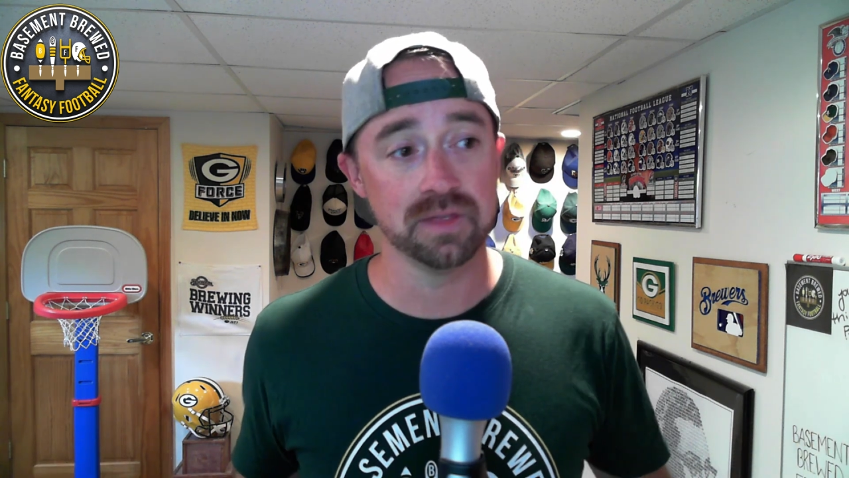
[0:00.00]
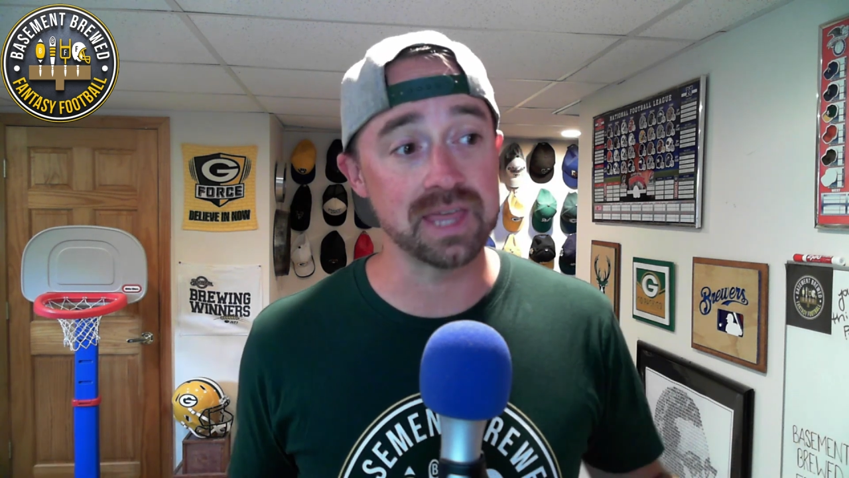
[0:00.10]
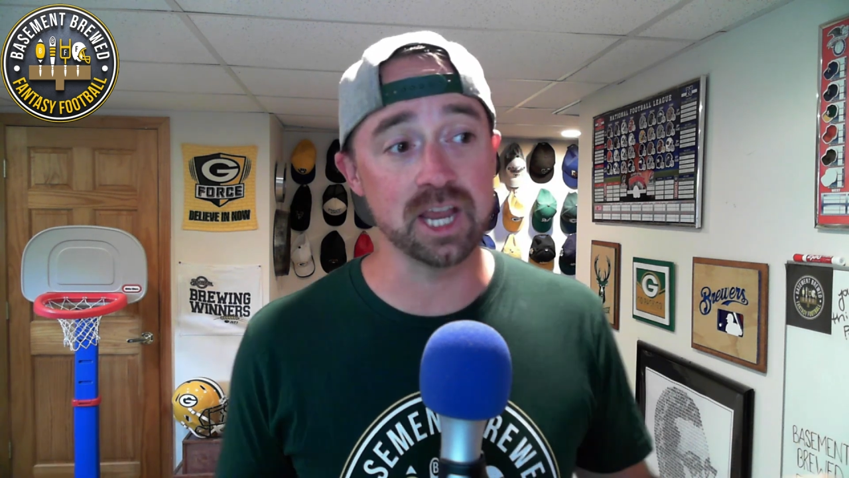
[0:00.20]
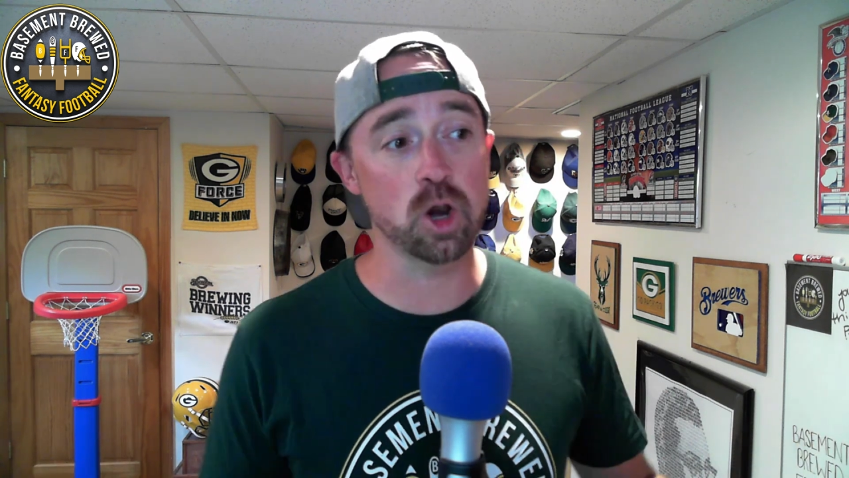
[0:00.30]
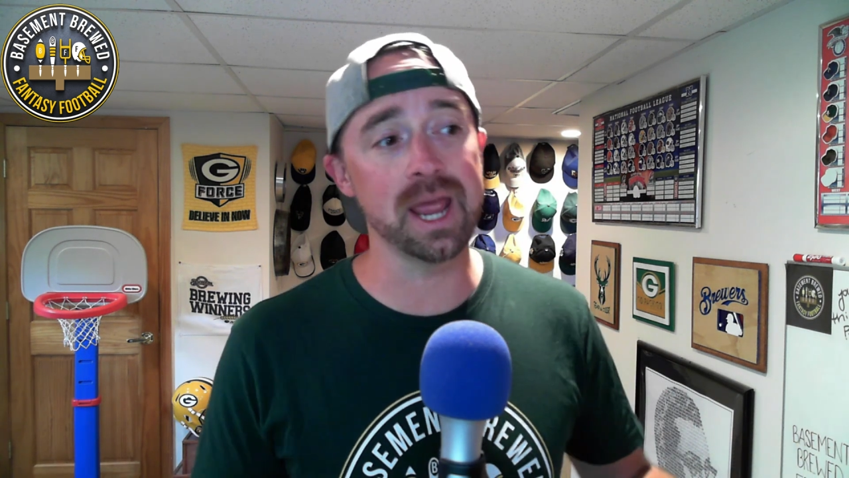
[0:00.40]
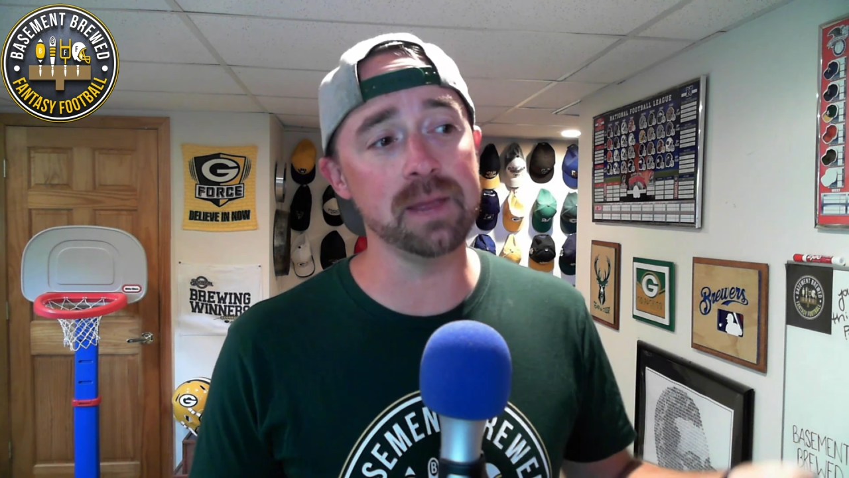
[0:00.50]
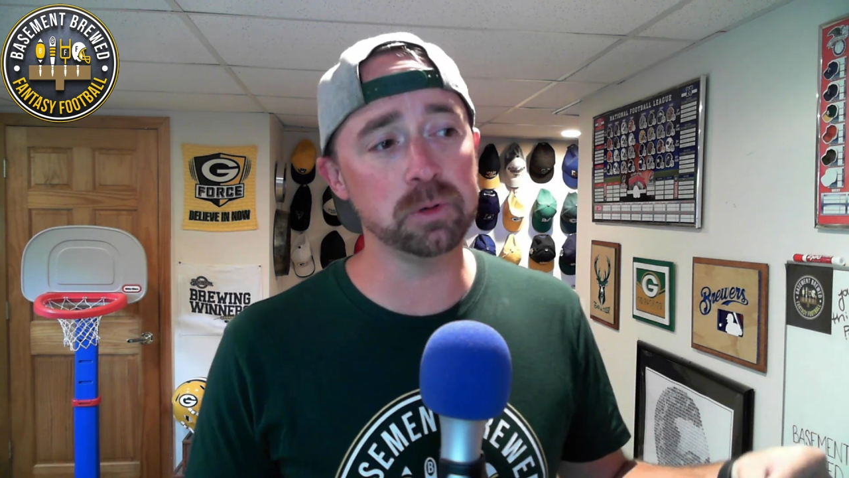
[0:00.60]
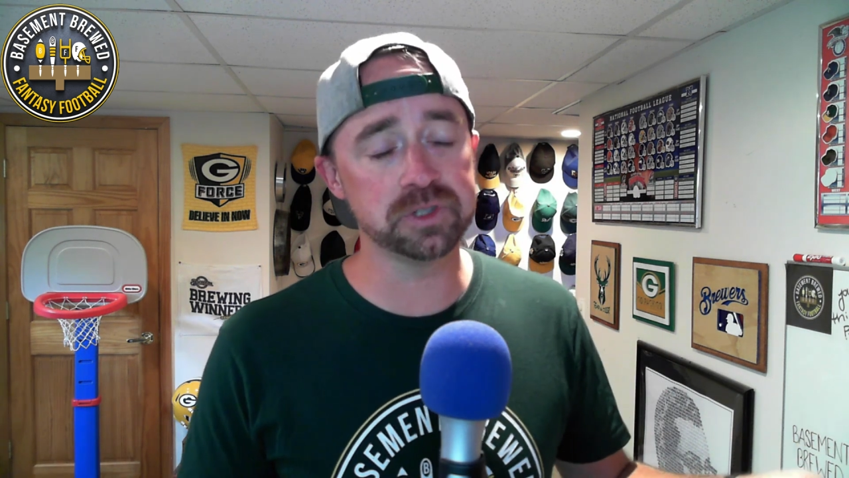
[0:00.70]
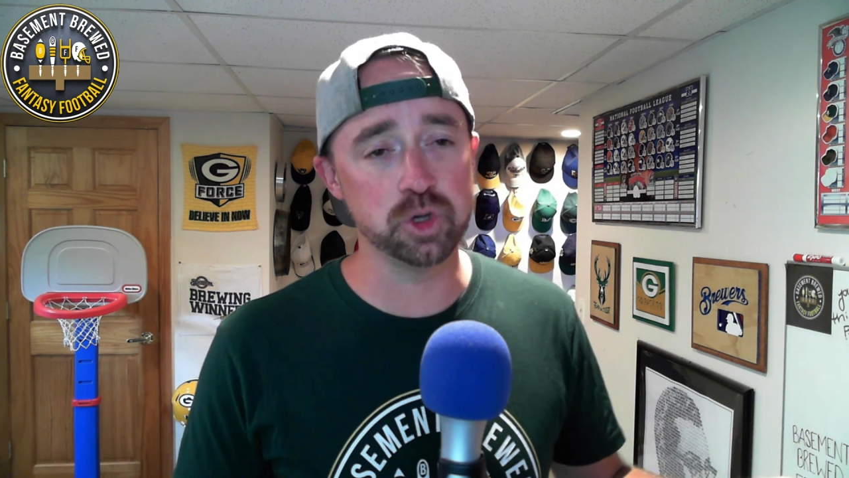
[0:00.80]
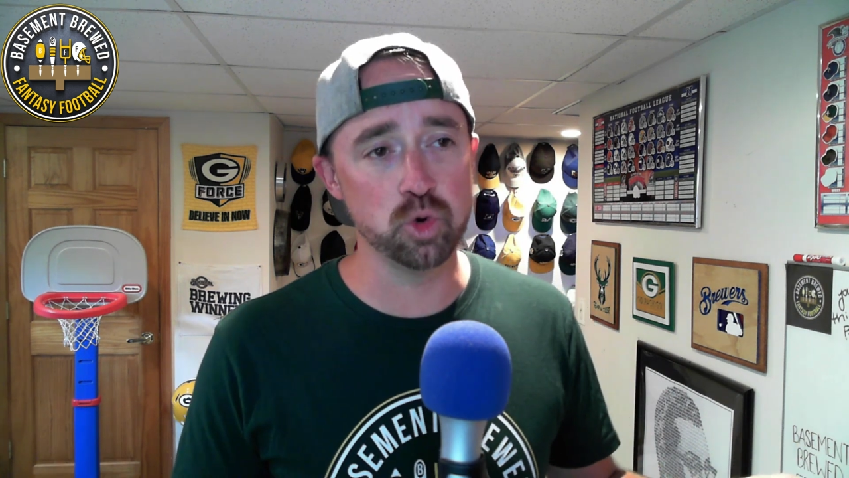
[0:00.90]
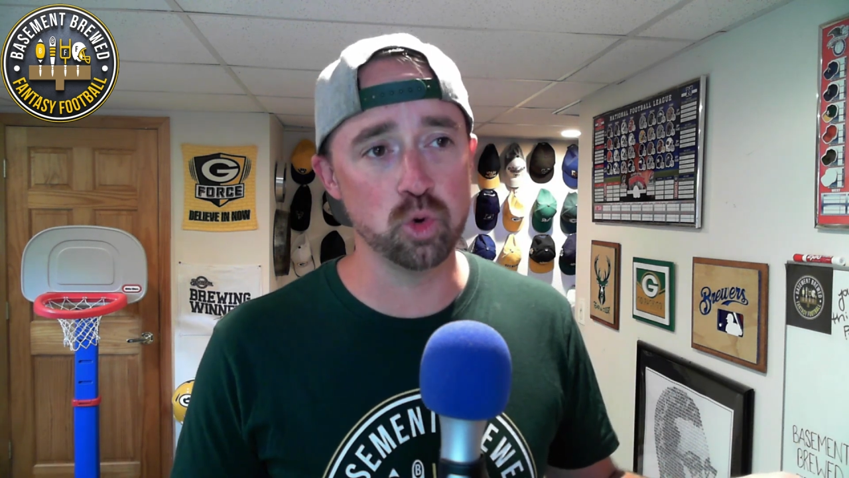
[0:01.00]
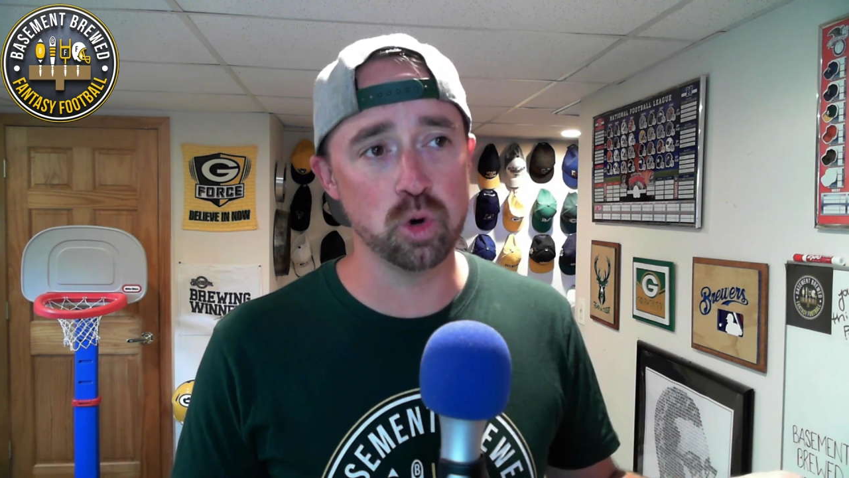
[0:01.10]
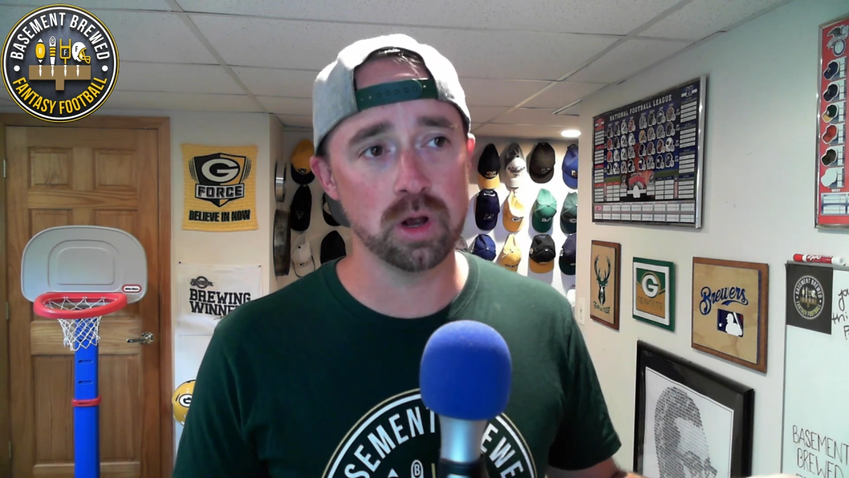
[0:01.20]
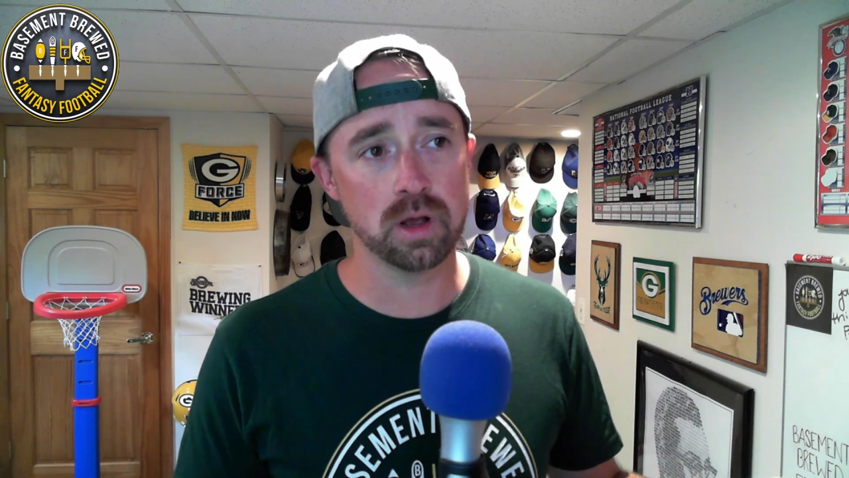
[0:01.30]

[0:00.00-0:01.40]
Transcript: that you're able to